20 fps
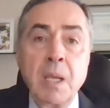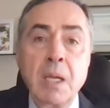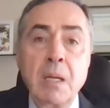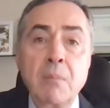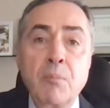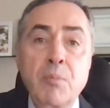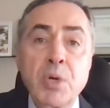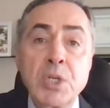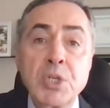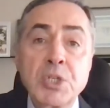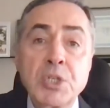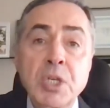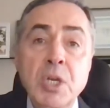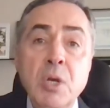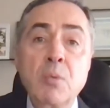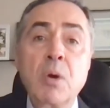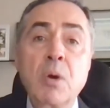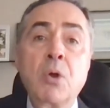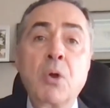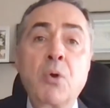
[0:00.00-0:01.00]
In
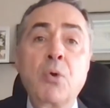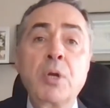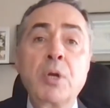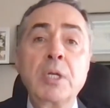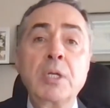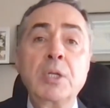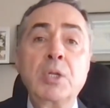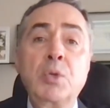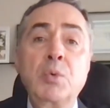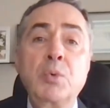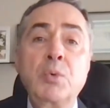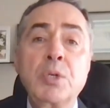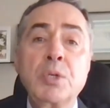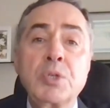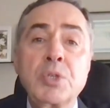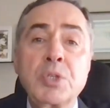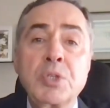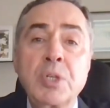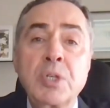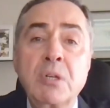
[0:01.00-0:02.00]
Brazil, according to a
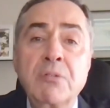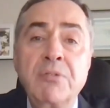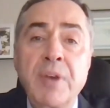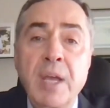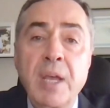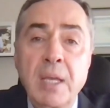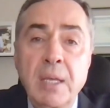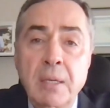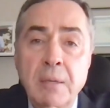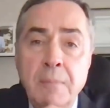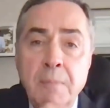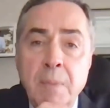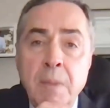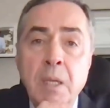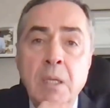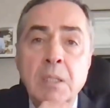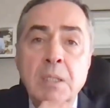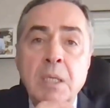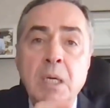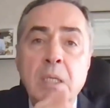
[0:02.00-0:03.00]
survey
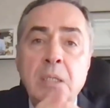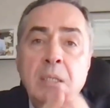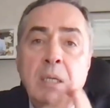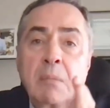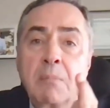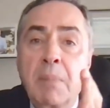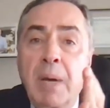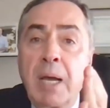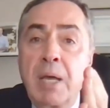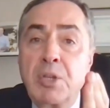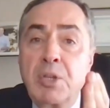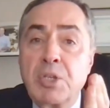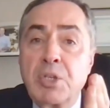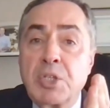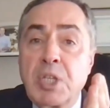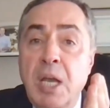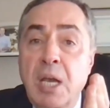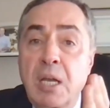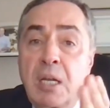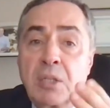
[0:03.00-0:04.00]
conducted by the
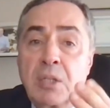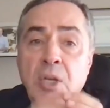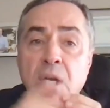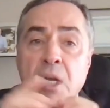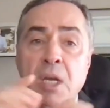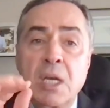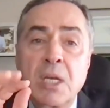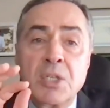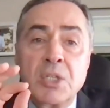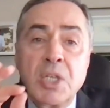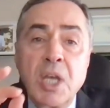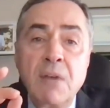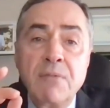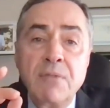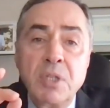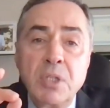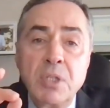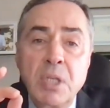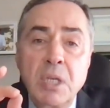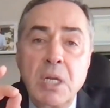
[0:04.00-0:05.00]
Senate,
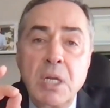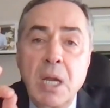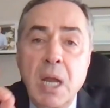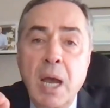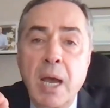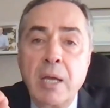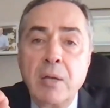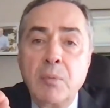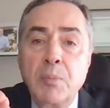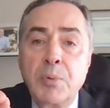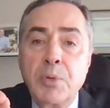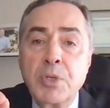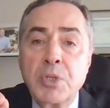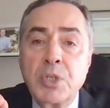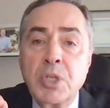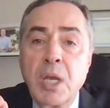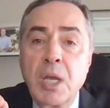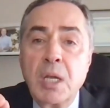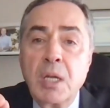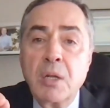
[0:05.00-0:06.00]

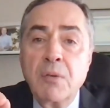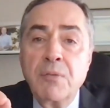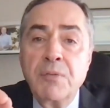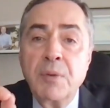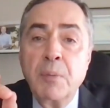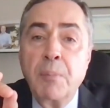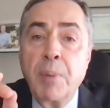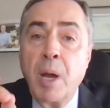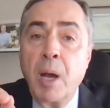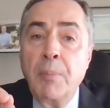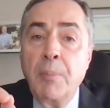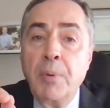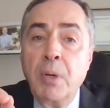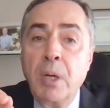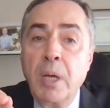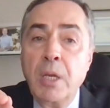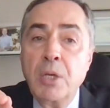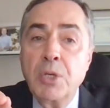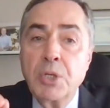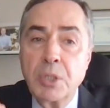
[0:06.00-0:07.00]
79% of the
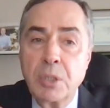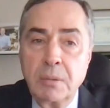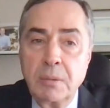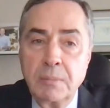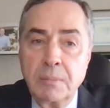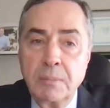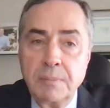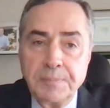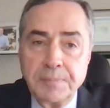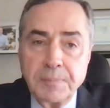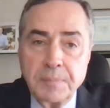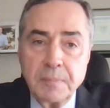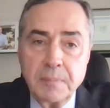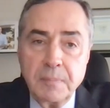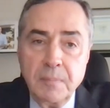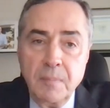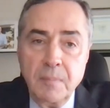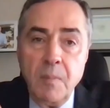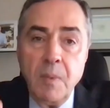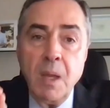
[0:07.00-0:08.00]
population
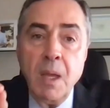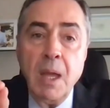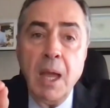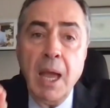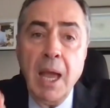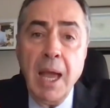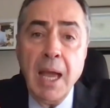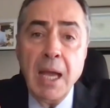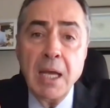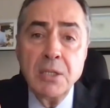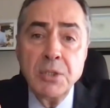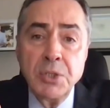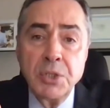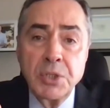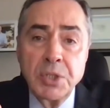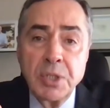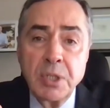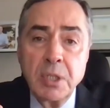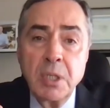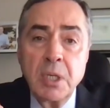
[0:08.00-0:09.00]

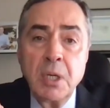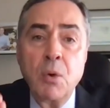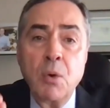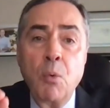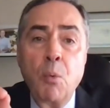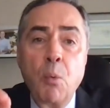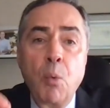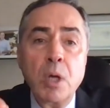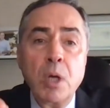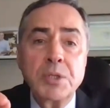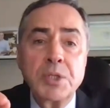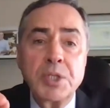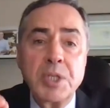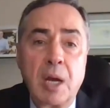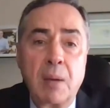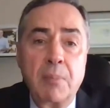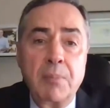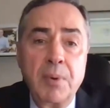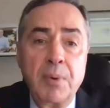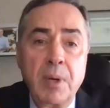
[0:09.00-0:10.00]
has
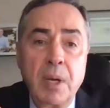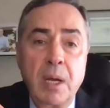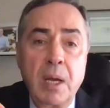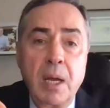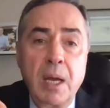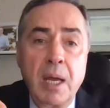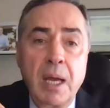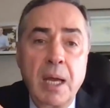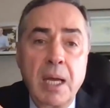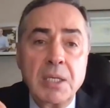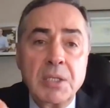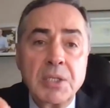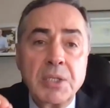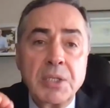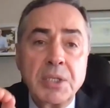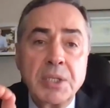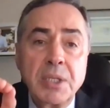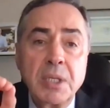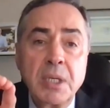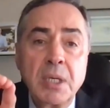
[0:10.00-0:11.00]
WhatsApp
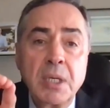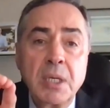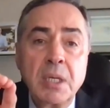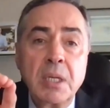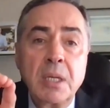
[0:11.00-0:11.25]
as